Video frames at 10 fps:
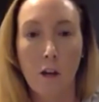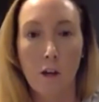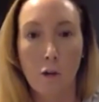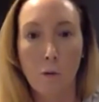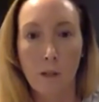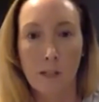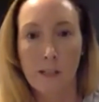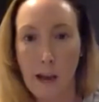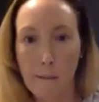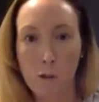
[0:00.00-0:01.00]
you will
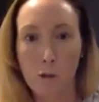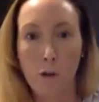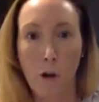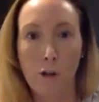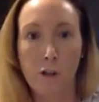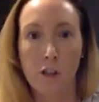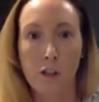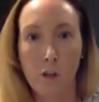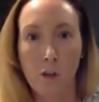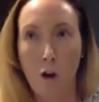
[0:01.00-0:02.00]
adapt your coaching
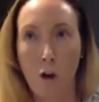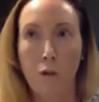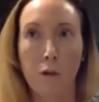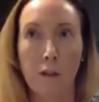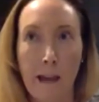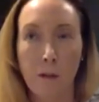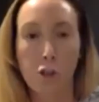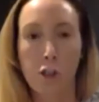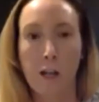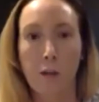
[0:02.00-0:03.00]
style, your
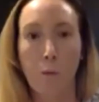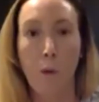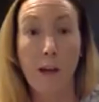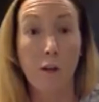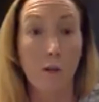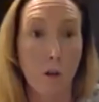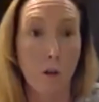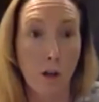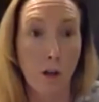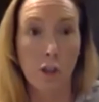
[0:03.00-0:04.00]
language, your culture, the
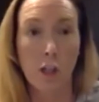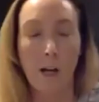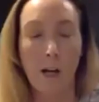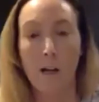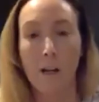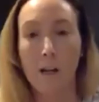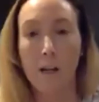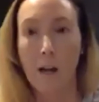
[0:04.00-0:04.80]
way you nurture